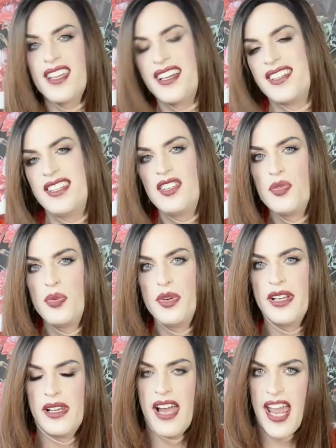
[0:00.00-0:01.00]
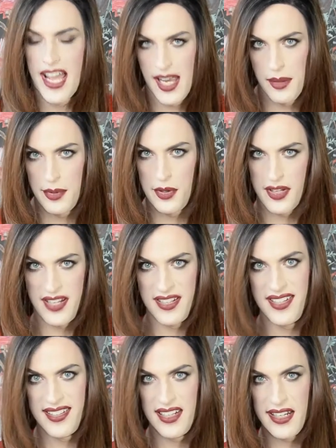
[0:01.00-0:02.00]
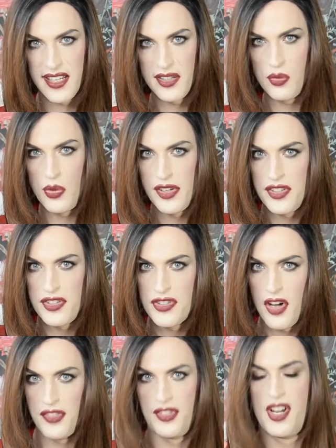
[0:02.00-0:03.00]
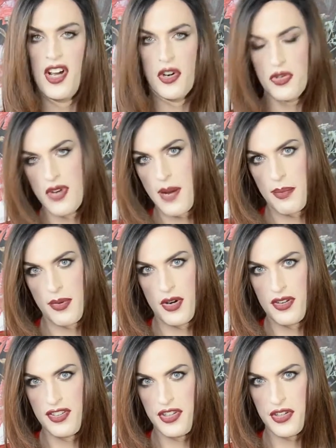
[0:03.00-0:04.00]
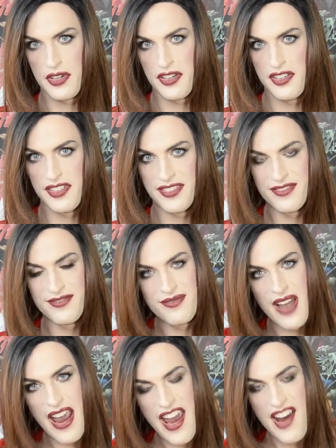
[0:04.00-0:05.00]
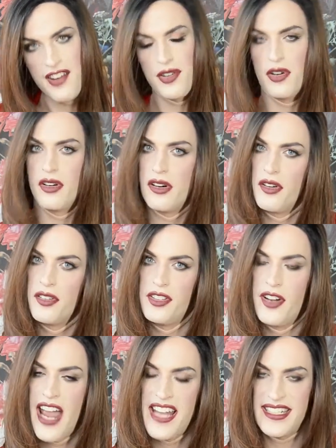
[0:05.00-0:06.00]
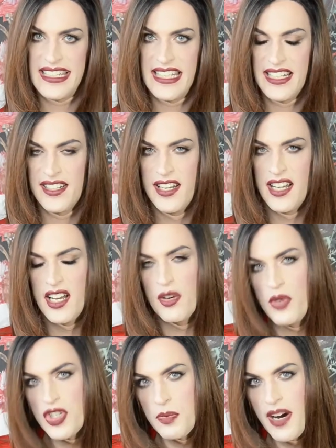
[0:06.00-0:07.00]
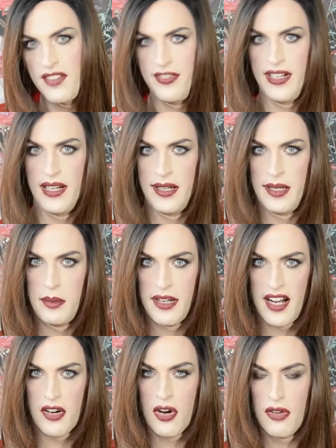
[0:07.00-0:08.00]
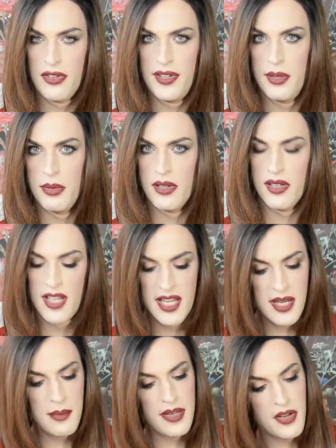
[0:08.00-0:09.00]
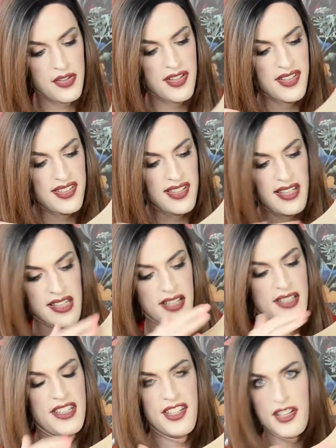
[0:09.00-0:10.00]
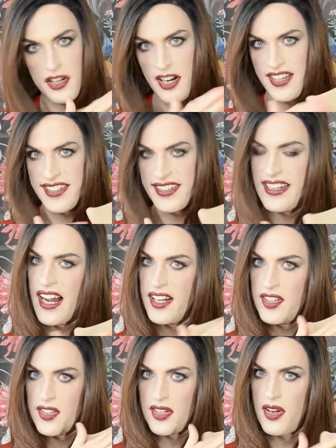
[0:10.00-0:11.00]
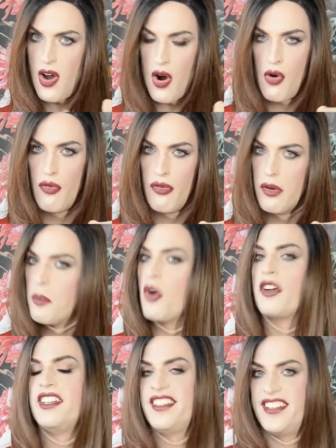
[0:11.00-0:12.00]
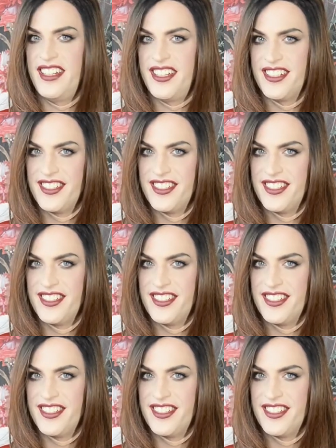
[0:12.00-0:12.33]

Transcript: This will help you that the silicone will not rub on your hair or on your head skin, which might feel a little bit uncomfortable because the silicone here slides over more easily.